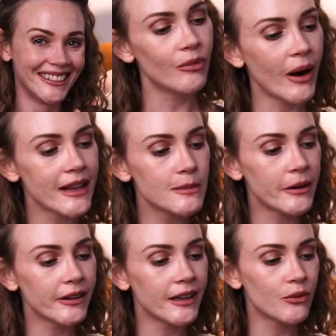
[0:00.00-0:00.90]

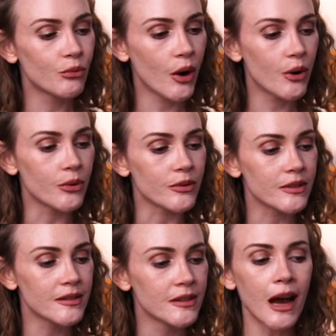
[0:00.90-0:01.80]
Raspberry and
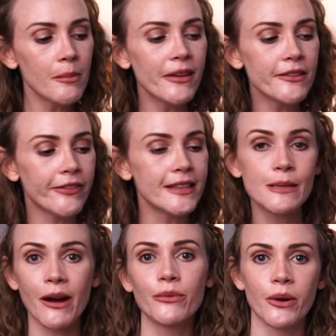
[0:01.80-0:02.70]
rose. I'm on the fence
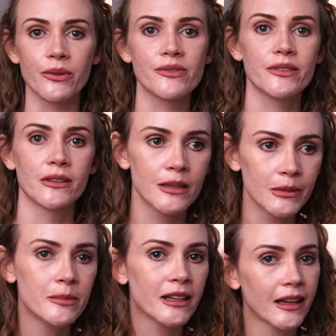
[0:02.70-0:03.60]
about rose.
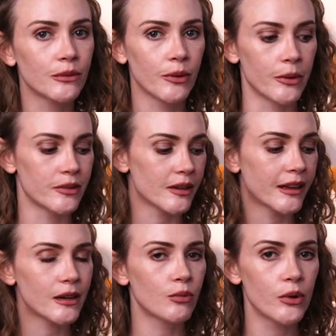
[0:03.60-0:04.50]
Sometimes I like rose. I
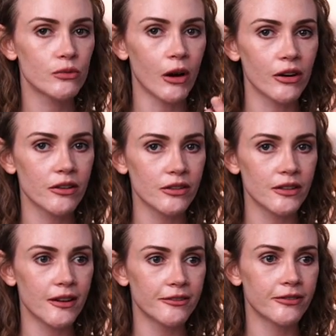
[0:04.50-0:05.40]
like rose water
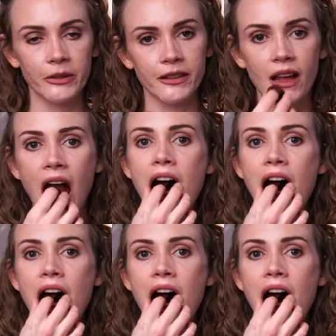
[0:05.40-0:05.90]
stuff. We'll see.